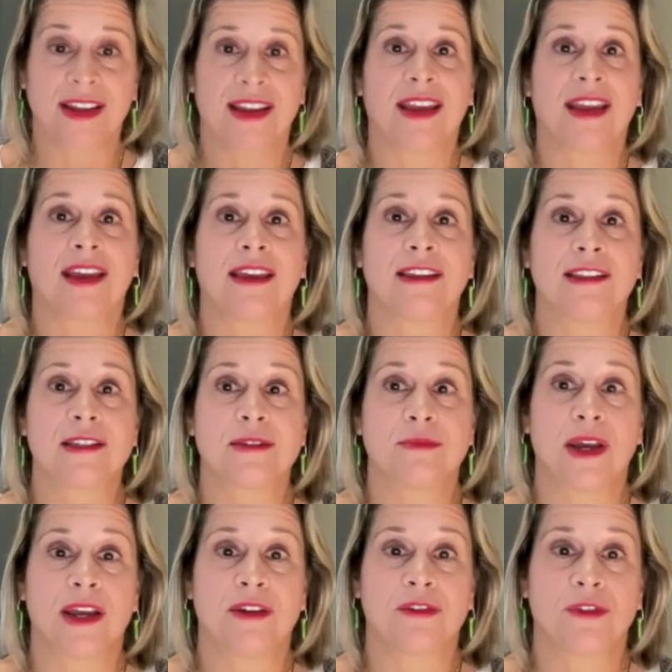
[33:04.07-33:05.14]
And
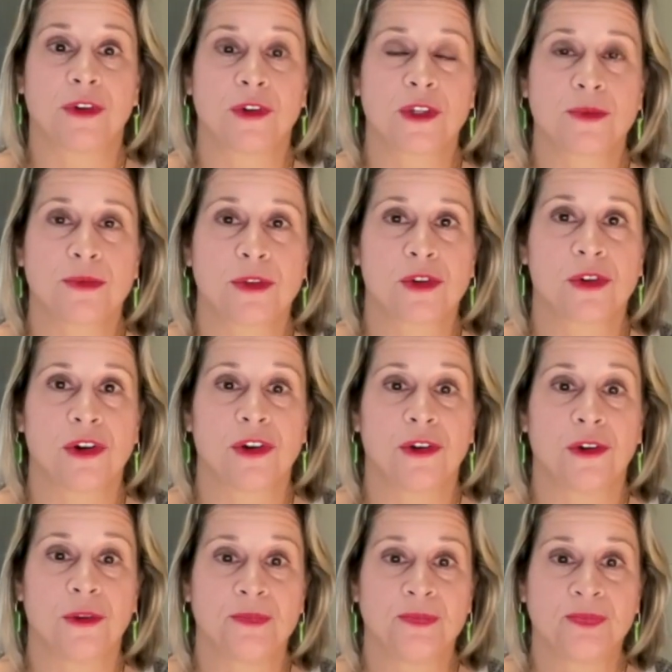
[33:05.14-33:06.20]
my first
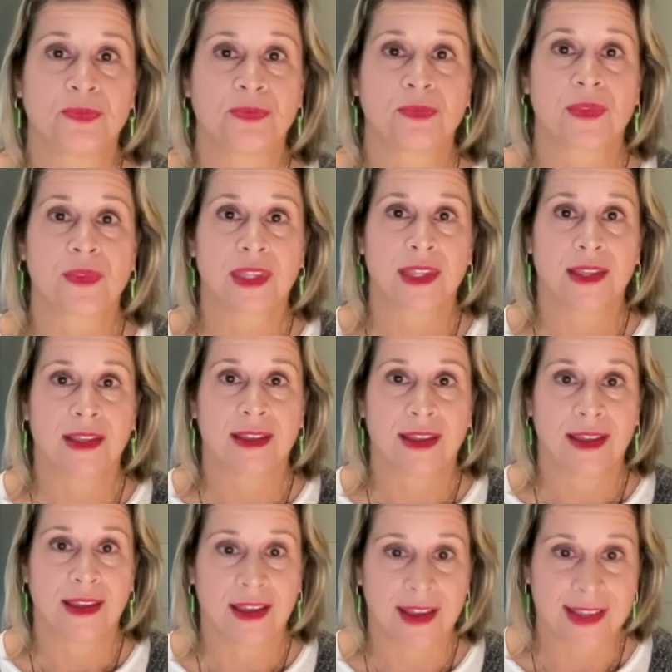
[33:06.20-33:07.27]
patrol
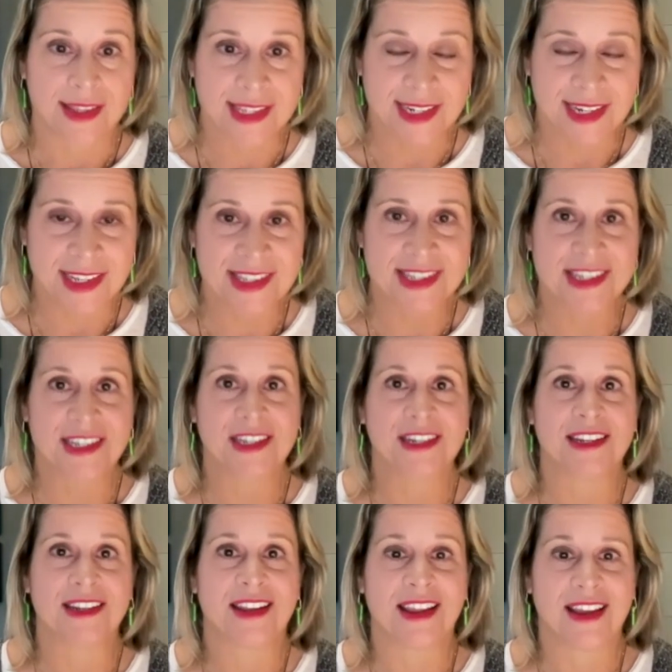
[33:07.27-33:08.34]
as an
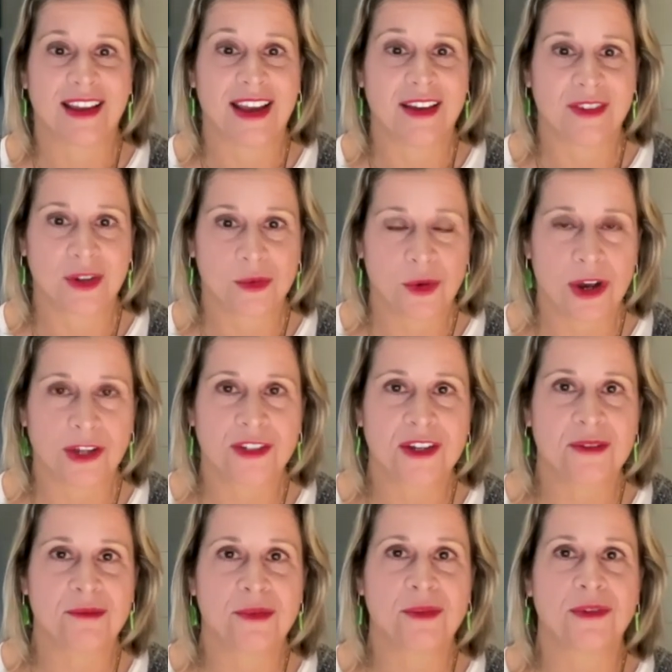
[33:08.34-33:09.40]
ensign, having walked
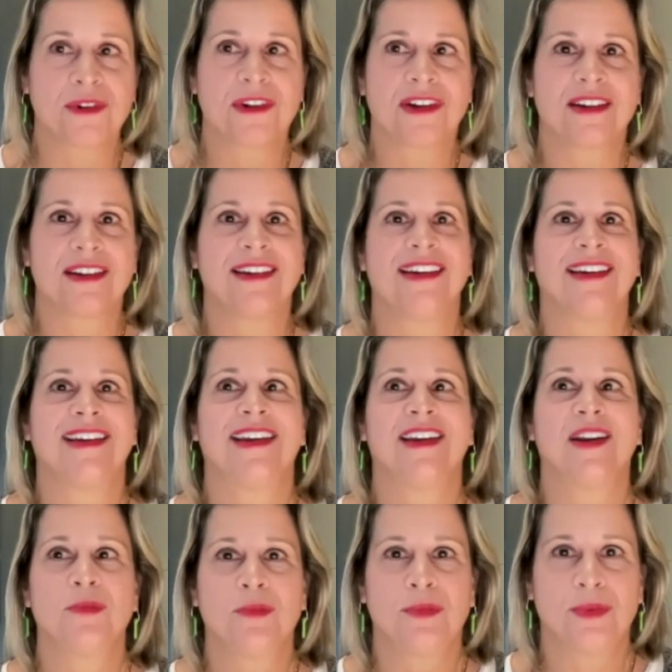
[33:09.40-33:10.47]
on board,
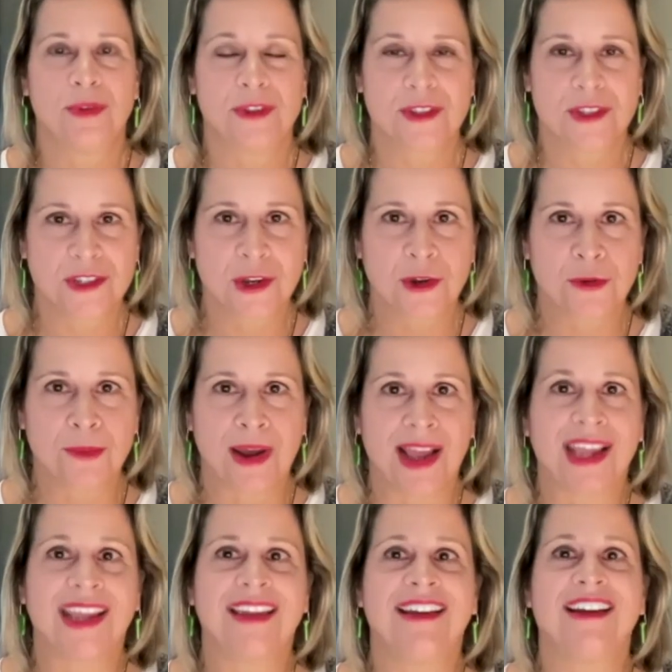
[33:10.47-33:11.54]
stowed
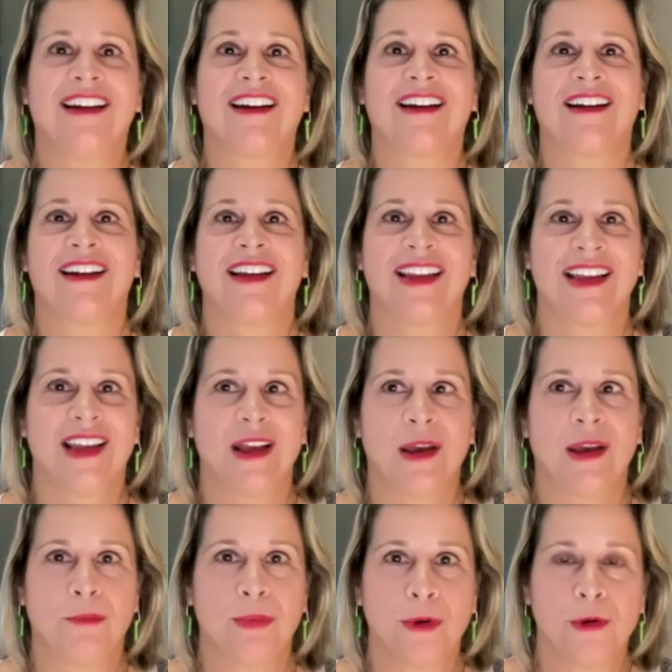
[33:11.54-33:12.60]
my gear,
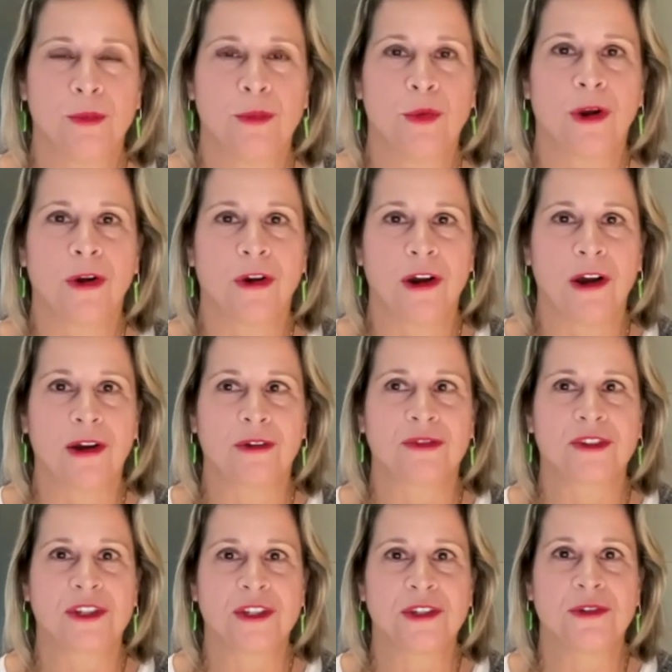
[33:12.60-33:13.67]
boom, we're off
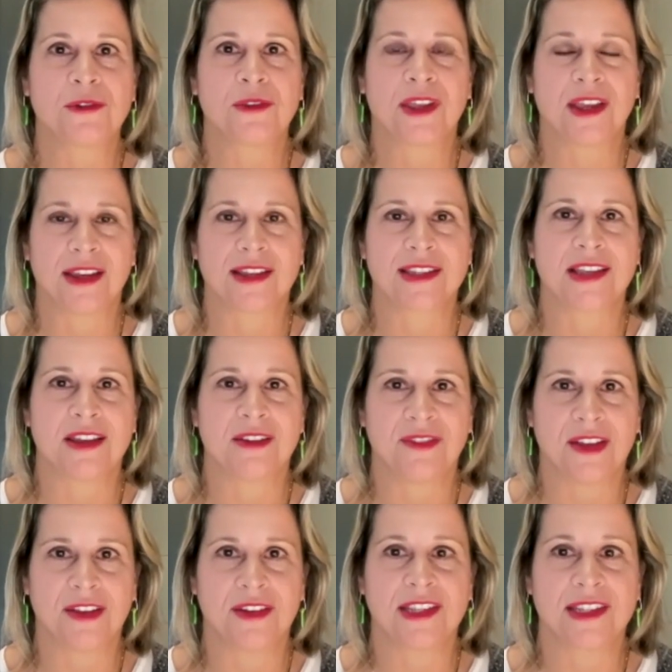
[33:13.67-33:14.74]
to the Exxon
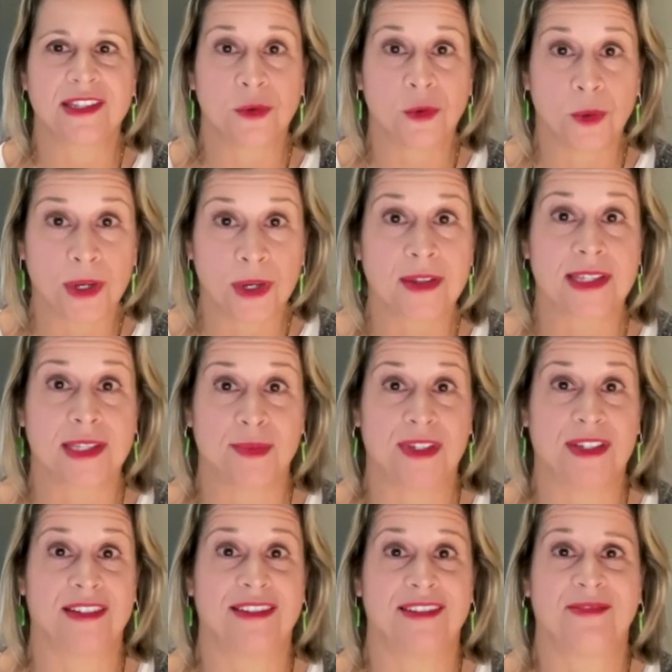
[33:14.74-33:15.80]
Valdez oil
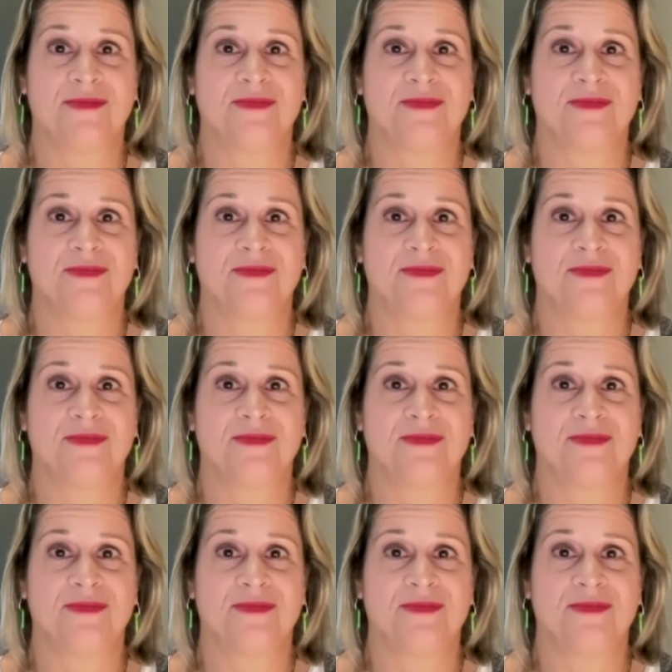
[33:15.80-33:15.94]
spill.